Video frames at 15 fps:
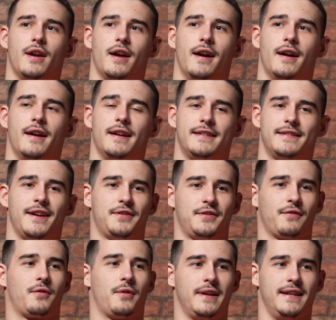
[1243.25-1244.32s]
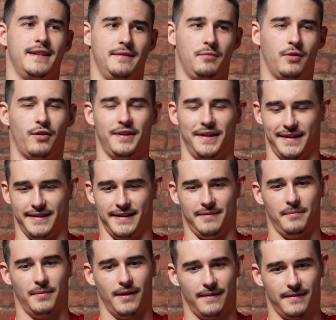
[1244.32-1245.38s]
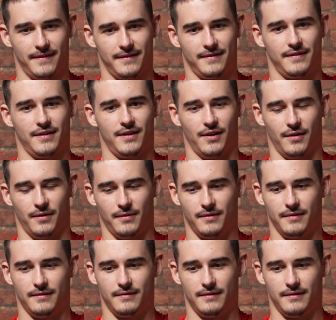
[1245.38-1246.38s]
it starts off quite easy, well, not easy, but you know,